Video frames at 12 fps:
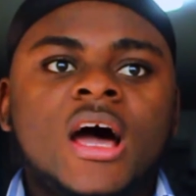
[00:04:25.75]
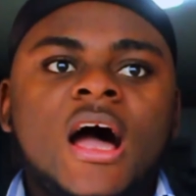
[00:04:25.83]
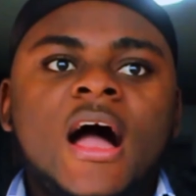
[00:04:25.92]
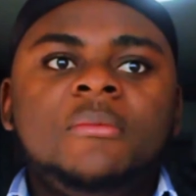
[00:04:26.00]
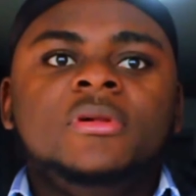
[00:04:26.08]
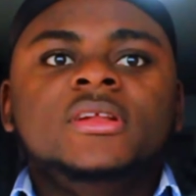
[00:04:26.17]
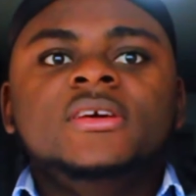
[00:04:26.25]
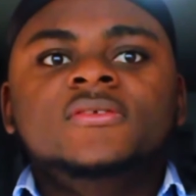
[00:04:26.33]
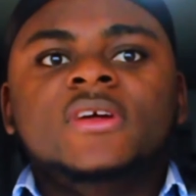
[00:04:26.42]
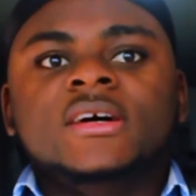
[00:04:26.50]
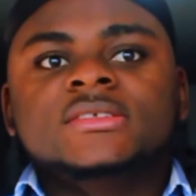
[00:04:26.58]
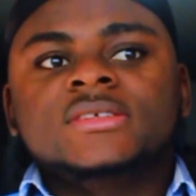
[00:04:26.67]
I believe
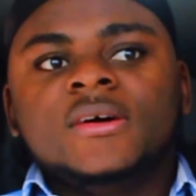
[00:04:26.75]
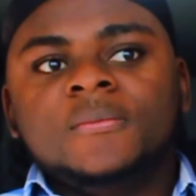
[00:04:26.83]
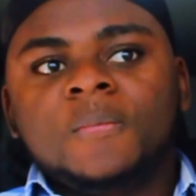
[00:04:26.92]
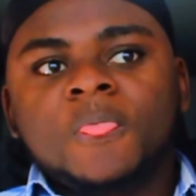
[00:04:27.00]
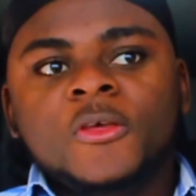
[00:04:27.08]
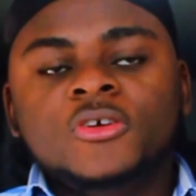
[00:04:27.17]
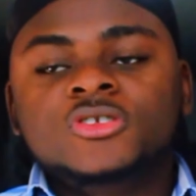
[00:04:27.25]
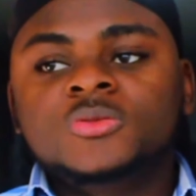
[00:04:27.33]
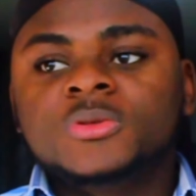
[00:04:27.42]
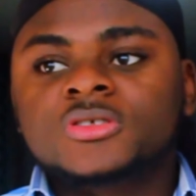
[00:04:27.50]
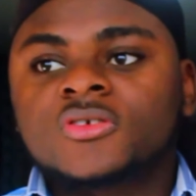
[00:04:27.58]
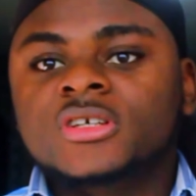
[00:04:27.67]
that YouTube
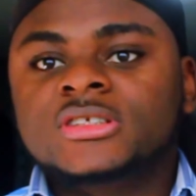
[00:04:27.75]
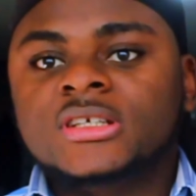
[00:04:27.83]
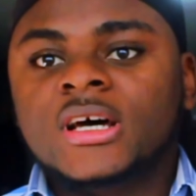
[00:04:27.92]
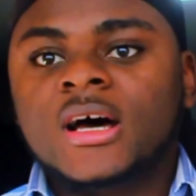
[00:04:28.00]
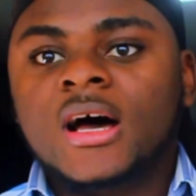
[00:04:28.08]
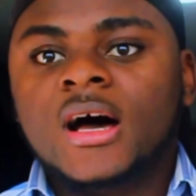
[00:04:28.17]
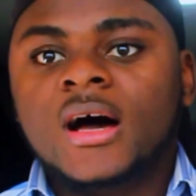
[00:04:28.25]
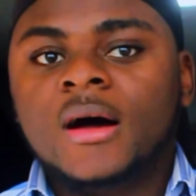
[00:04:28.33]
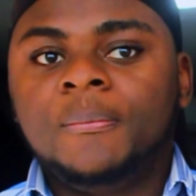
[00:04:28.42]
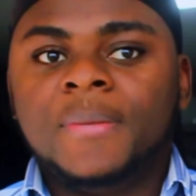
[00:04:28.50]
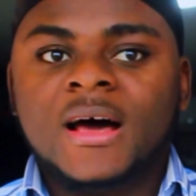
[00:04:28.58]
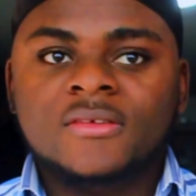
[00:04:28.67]
has created a
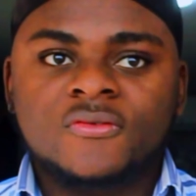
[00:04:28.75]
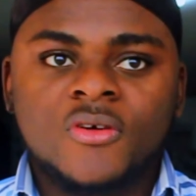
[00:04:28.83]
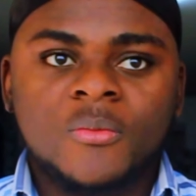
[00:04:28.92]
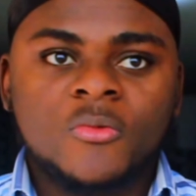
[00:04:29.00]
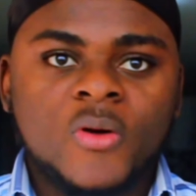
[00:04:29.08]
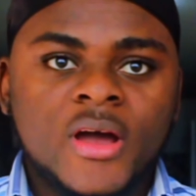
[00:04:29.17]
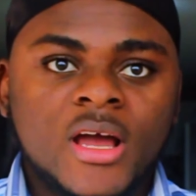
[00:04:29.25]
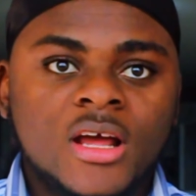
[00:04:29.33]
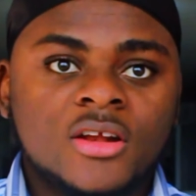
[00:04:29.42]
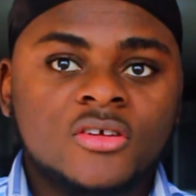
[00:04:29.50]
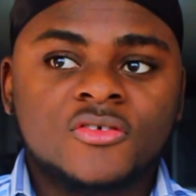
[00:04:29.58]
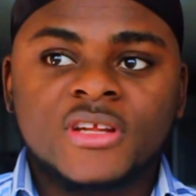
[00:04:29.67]
platform where a
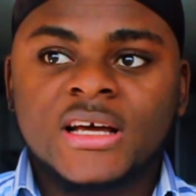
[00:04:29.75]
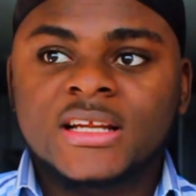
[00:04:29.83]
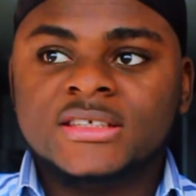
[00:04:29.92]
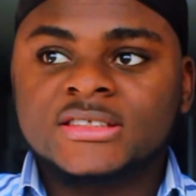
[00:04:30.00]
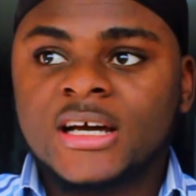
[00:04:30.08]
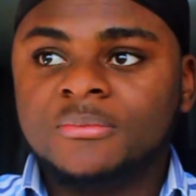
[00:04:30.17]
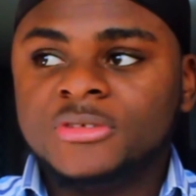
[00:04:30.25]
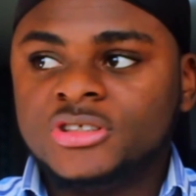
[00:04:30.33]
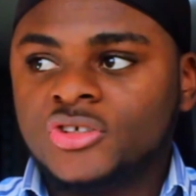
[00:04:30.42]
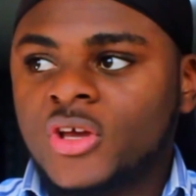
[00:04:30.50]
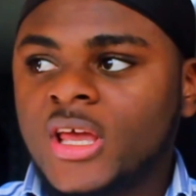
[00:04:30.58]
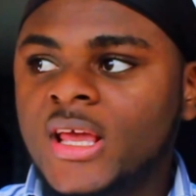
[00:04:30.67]
lot of talent can be
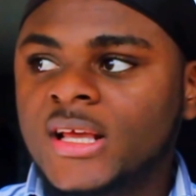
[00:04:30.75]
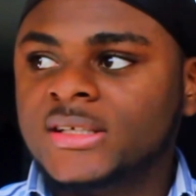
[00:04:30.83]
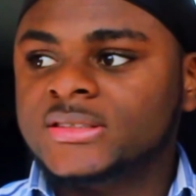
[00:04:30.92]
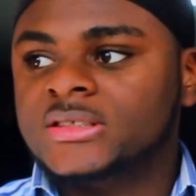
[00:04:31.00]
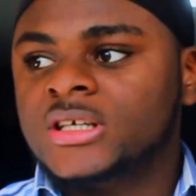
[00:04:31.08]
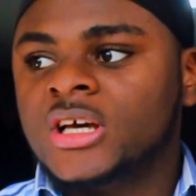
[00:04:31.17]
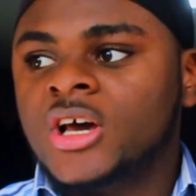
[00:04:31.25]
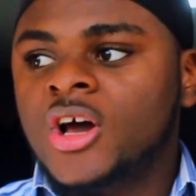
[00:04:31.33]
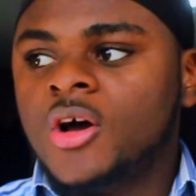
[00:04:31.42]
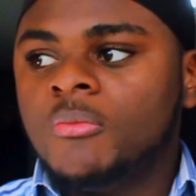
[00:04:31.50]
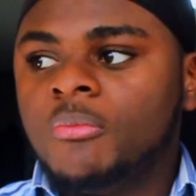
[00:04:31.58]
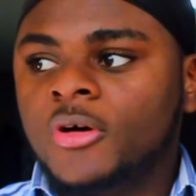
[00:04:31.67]
showcased,
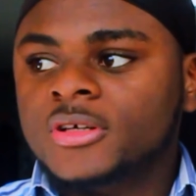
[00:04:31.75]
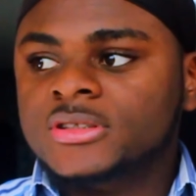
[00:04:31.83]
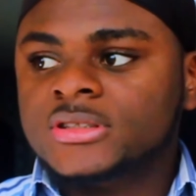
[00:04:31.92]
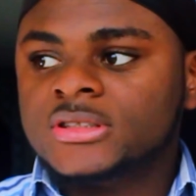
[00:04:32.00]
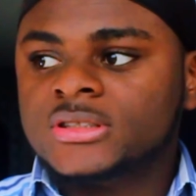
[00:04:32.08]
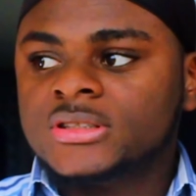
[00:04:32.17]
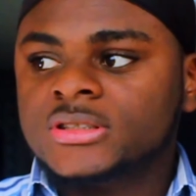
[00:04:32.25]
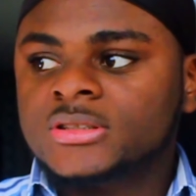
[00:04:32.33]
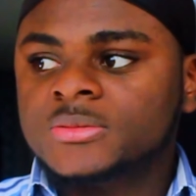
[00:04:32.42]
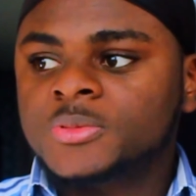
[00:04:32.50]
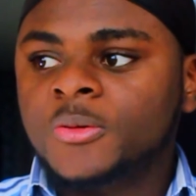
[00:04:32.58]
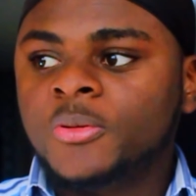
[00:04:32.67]
but
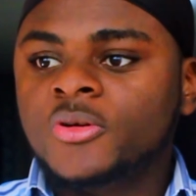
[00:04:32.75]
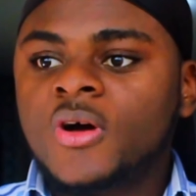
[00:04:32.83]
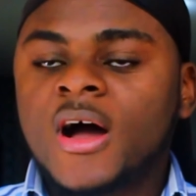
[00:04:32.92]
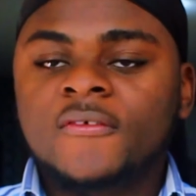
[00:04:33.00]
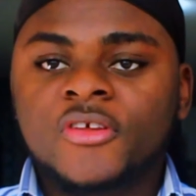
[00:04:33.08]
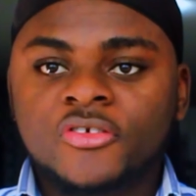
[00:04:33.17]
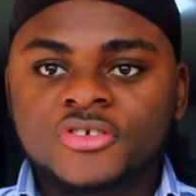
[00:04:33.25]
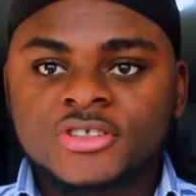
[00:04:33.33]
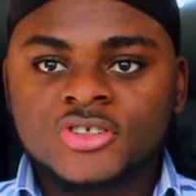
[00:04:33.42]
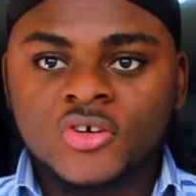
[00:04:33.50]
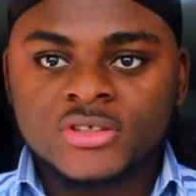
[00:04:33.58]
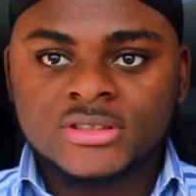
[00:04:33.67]
people don't have the
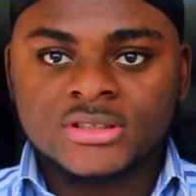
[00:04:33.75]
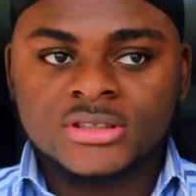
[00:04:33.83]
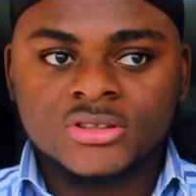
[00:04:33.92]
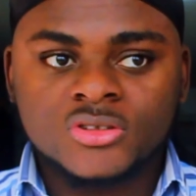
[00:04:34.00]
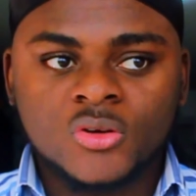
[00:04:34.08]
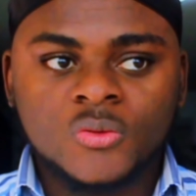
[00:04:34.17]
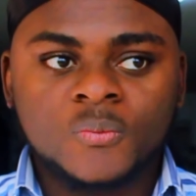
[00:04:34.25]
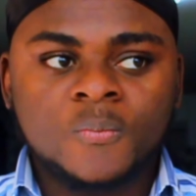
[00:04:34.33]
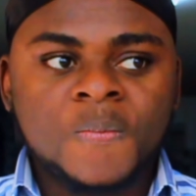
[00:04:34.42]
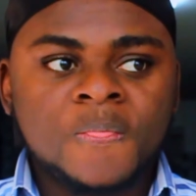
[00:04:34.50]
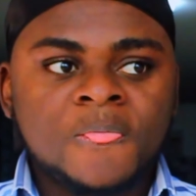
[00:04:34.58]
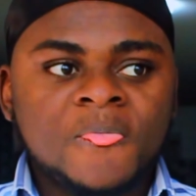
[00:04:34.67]
resources, you know.
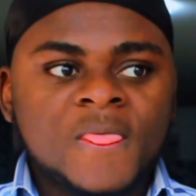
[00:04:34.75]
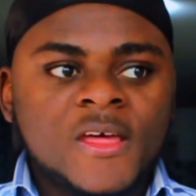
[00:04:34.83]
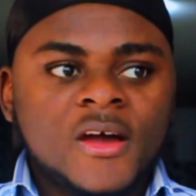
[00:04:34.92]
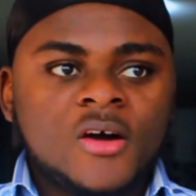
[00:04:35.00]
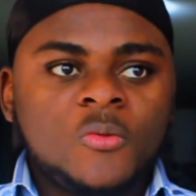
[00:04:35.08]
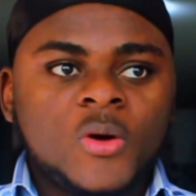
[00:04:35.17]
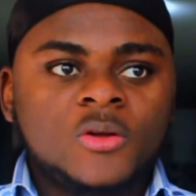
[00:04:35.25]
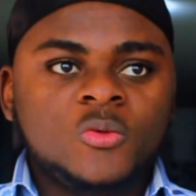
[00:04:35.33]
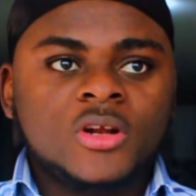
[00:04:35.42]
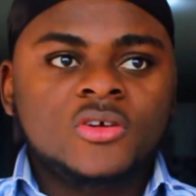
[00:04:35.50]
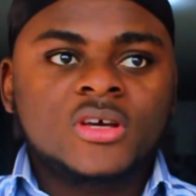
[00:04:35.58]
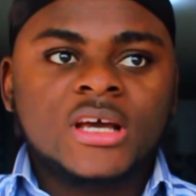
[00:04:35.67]
When
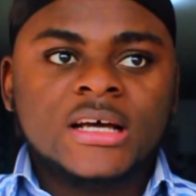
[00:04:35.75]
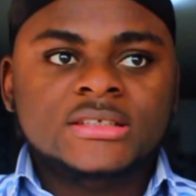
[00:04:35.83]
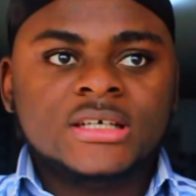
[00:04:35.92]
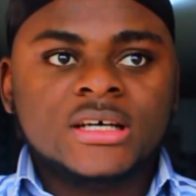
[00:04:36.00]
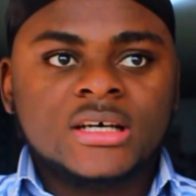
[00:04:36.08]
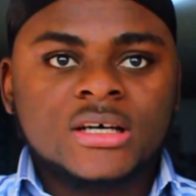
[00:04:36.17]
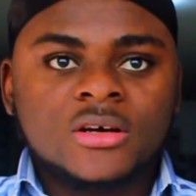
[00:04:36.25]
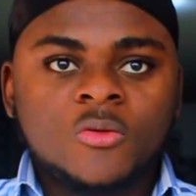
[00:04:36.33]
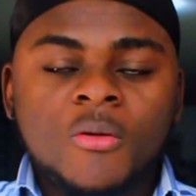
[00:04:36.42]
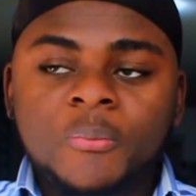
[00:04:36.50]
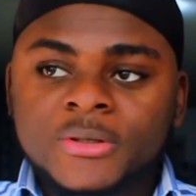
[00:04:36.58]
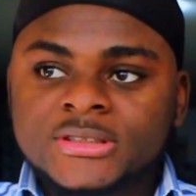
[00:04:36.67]
we're looking at the
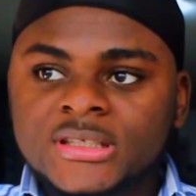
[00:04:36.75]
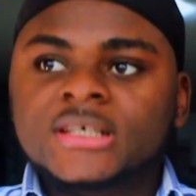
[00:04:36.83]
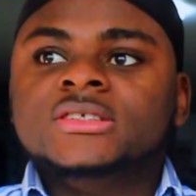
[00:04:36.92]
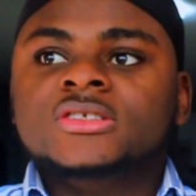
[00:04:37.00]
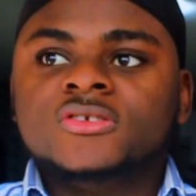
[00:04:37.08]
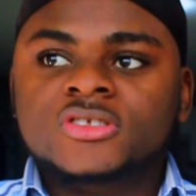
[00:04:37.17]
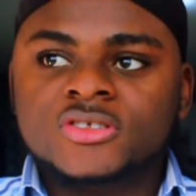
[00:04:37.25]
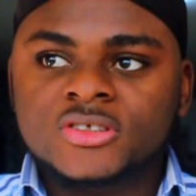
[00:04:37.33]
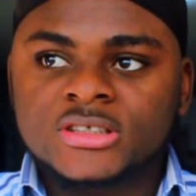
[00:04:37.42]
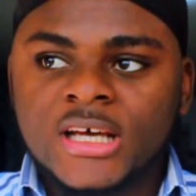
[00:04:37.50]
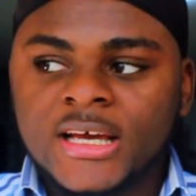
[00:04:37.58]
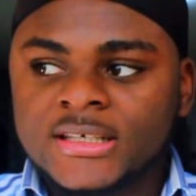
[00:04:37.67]
1% of the
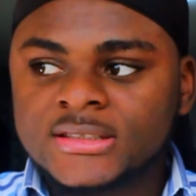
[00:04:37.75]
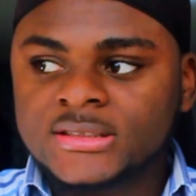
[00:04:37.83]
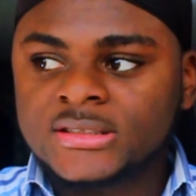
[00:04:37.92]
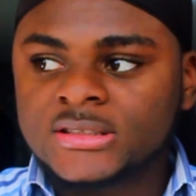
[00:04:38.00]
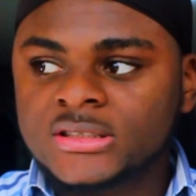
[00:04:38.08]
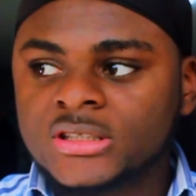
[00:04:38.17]
society,